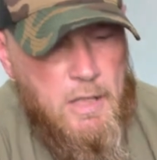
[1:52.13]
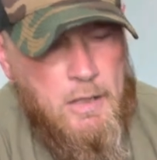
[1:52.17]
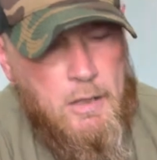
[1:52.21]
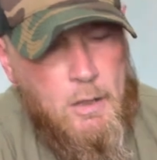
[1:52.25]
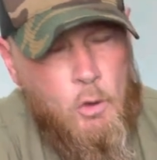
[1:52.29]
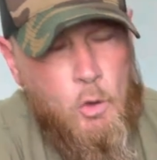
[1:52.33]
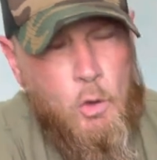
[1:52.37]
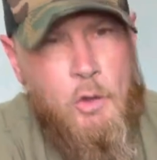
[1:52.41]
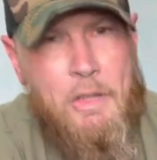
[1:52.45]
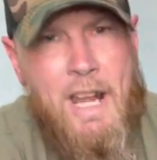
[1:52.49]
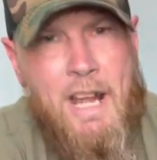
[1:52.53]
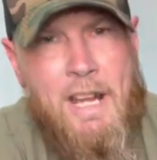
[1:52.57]
the
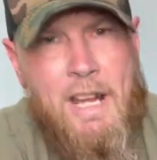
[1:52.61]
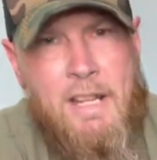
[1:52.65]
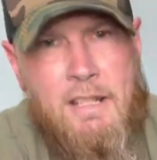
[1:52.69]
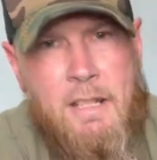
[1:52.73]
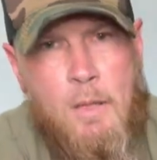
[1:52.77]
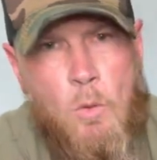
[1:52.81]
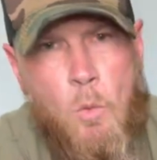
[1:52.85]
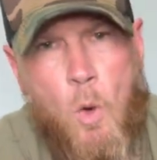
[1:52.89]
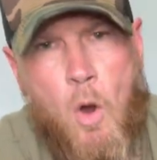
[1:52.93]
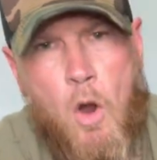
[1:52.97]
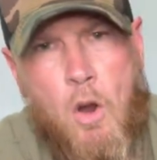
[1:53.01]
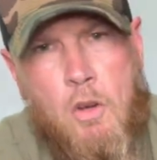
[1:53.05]
Lucchese
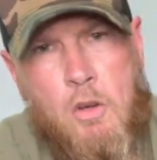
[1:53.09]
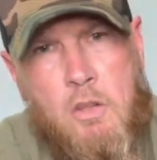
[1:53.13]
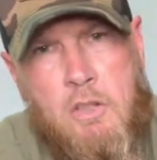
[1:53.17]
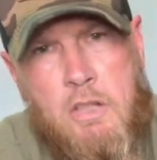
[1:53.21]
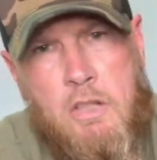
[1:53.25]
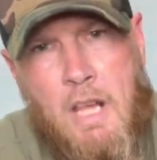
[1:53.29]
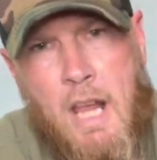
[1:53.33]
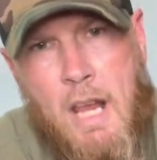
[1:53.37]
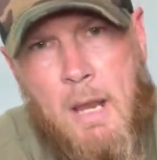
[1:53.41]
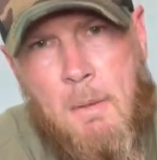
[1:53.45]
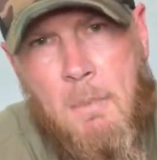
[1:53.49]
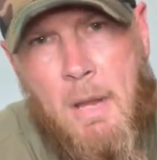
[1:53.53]
Walkers
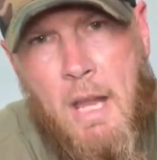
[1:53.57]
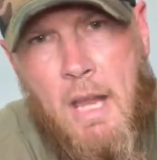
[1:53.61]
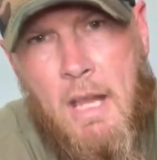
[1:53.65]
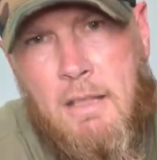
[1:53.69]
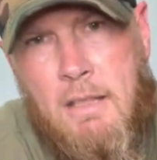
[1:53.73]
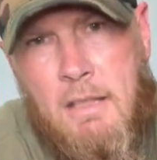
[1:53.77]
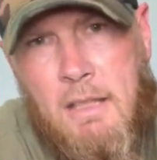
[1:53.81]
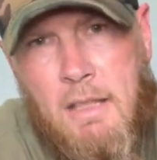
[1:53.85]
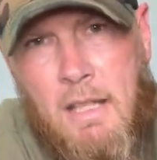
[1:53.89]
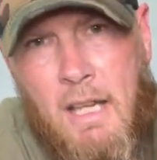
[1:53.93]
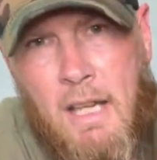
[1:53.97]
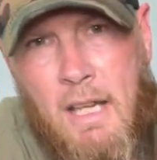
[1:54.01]
came
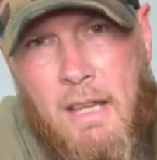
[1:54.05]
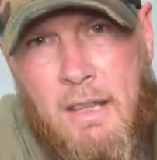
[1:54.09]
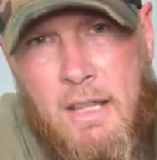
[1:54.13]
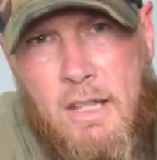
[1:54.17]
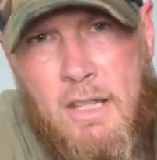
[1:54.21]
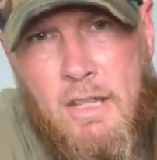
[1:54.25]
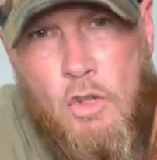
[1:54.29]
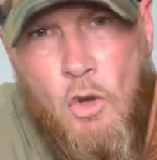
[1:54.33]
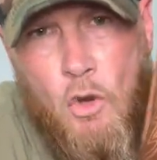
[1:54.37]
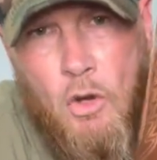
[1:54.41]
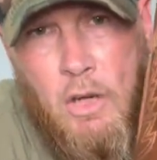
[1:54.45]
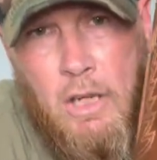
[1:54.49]
in, and
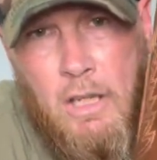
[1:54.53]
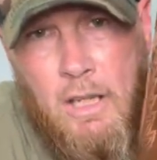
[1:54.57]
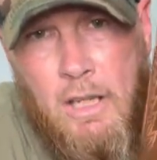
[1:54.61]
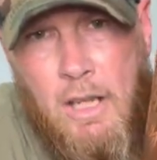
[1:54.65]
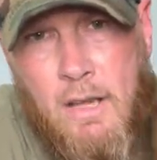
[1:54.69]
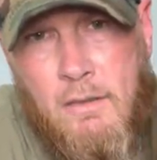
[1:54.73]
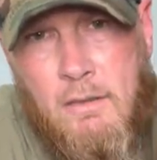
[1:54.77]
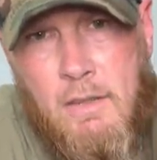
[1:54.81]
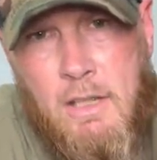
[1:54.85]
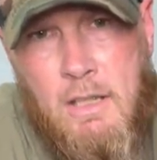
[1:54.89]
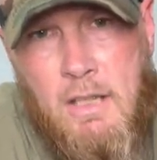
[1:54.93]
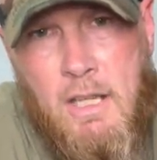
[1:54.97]
these are an
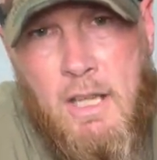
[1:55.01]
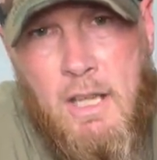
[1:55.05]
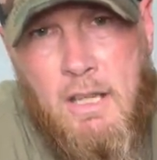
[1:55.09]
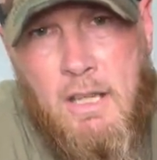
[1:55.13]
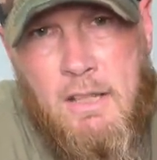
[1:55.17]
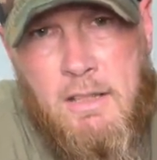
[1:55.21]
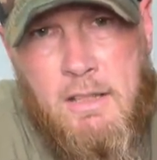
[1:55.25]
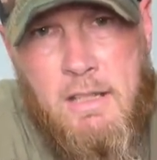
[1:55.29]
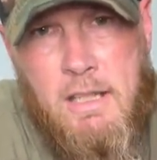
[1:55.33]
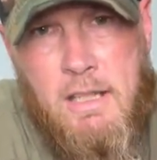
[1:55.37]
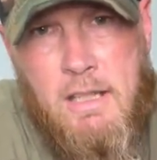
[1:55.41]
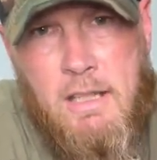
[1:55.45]

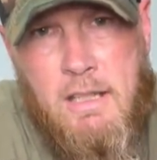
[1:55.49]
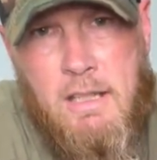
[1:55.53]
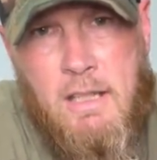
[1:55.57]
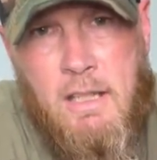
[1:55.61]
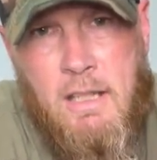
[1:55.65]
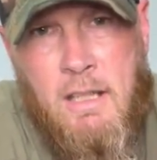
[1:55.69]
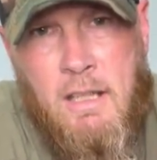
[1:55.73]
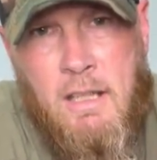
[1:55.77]
11D.